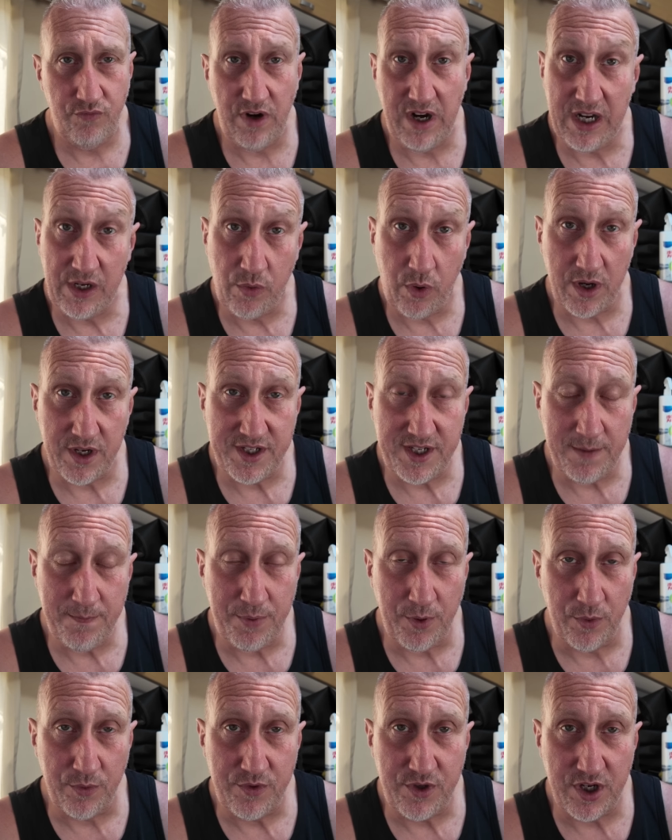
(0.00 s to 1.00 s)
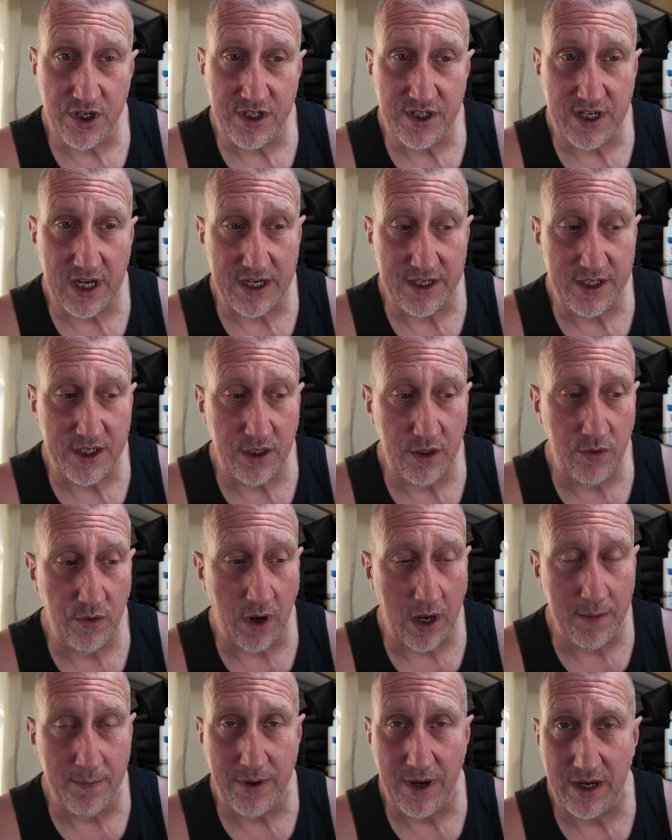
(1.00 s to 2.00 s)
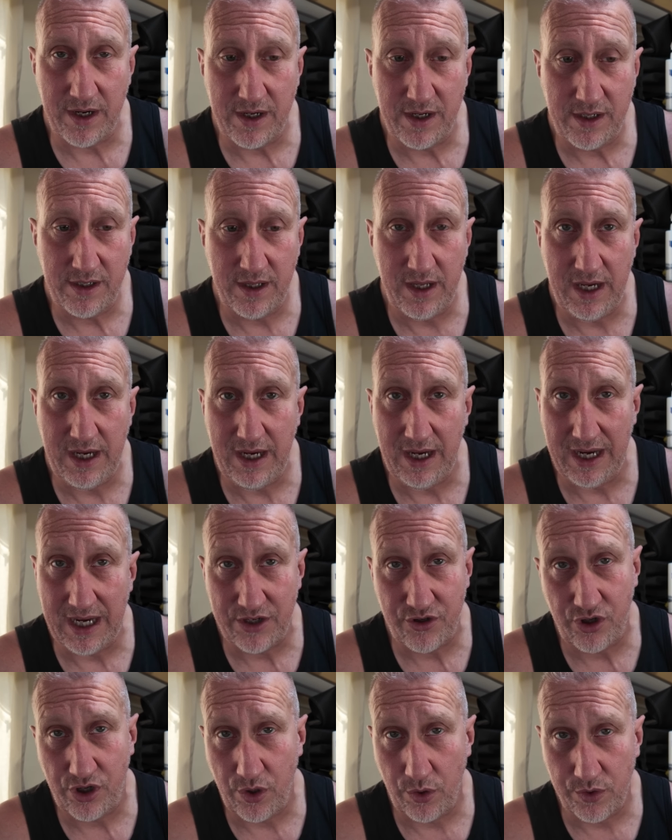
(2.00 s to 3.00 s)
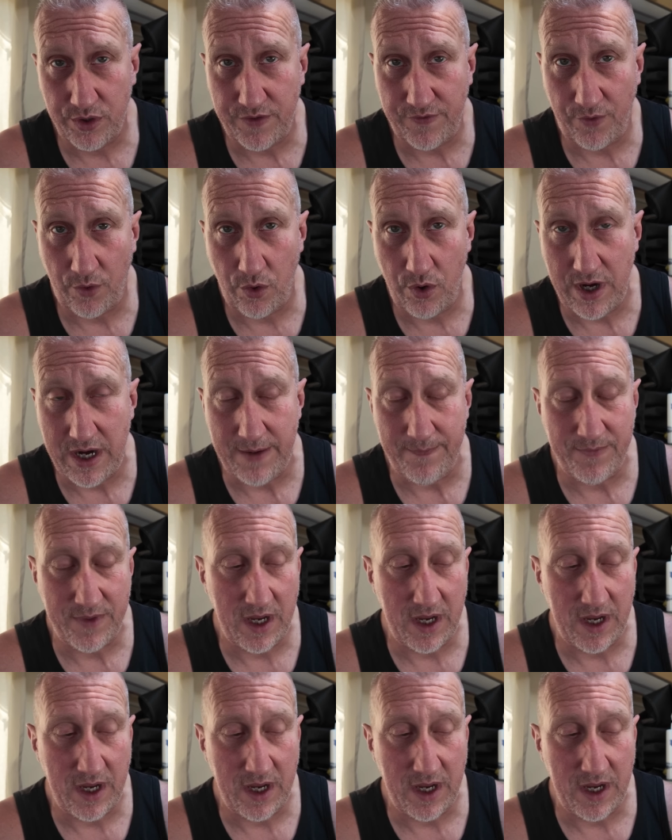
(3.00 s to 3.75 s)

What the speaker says: Really quite simple, just had to unplug the electricals for it,